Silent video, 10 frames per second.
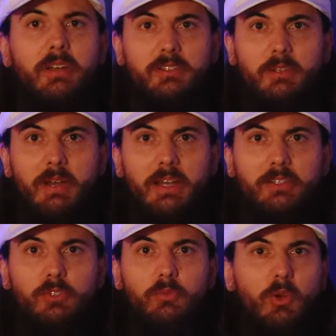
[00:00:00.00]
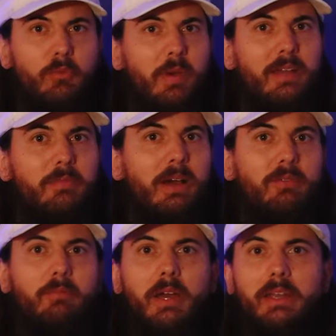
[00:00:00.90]
to customize your road bike,
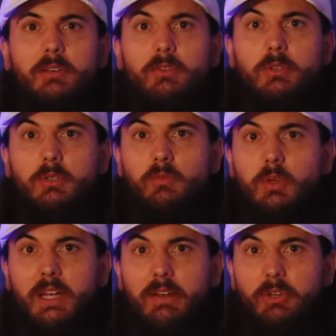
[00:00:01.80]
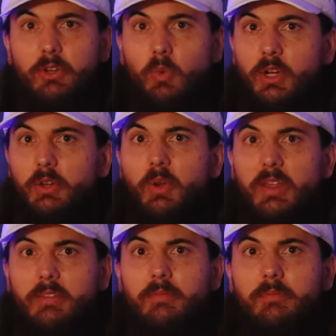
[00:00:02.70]
mountain bike, or whatever you're working with.